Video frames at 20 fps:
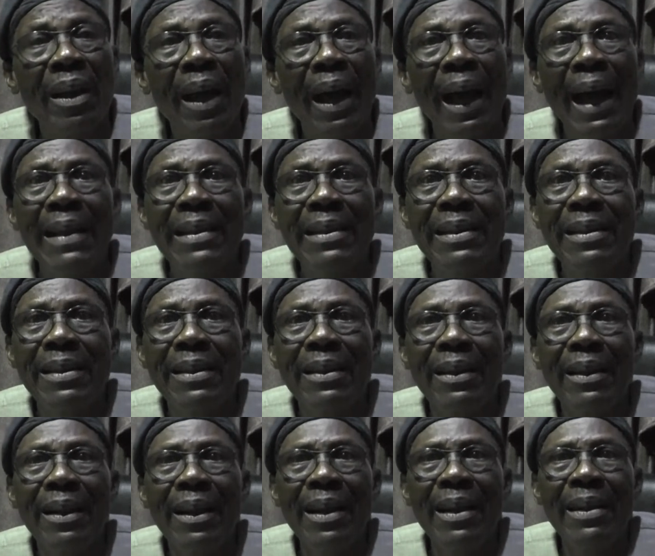and
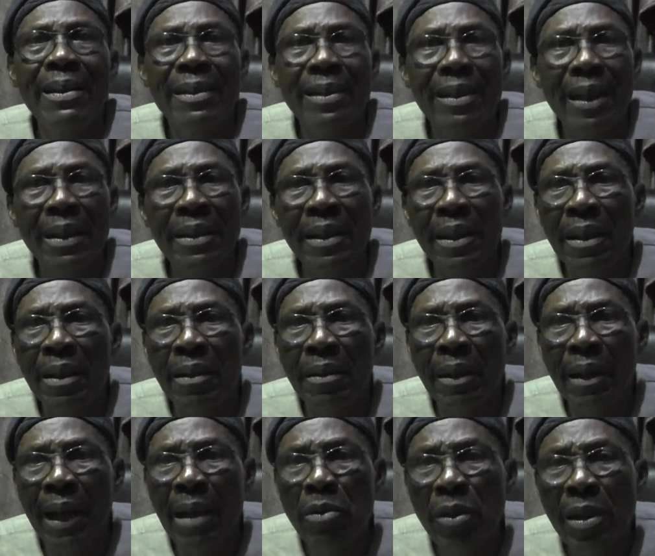the
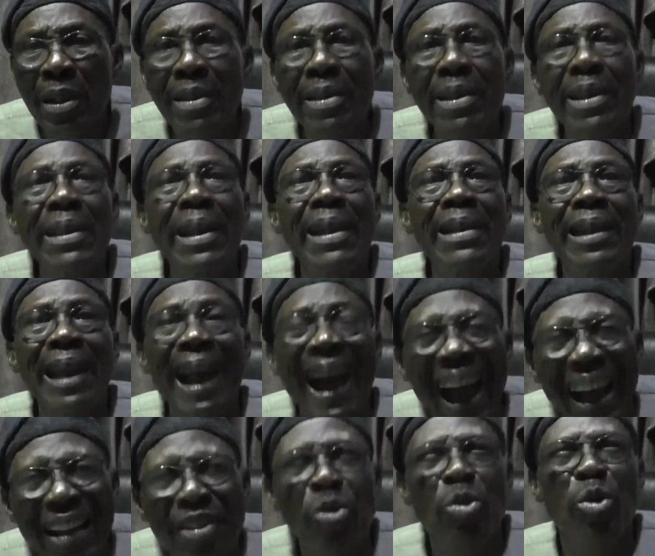regulatory agency
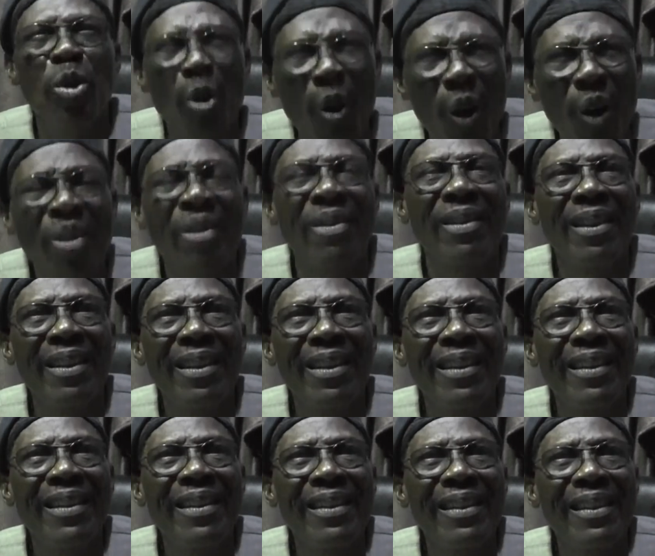has to run.
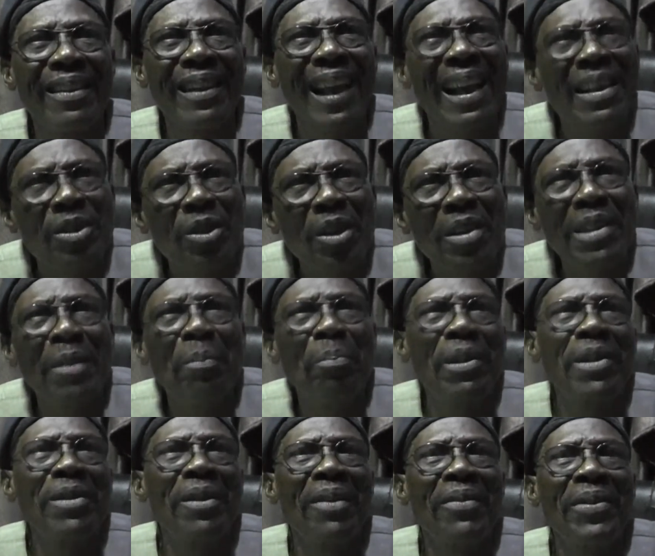That's just the
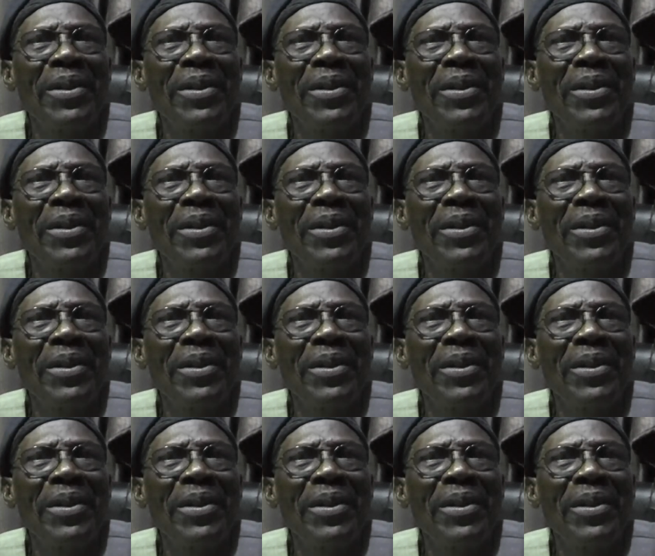pity of